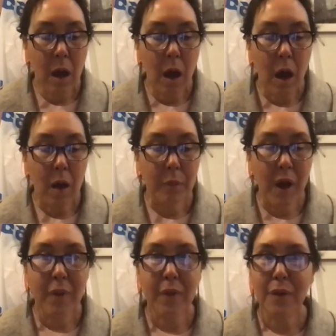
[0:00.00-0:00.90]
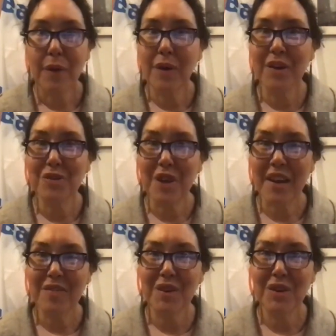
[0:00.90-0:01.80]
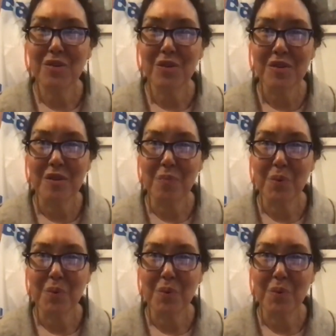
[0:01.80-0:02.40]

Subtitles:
Other extractive industries have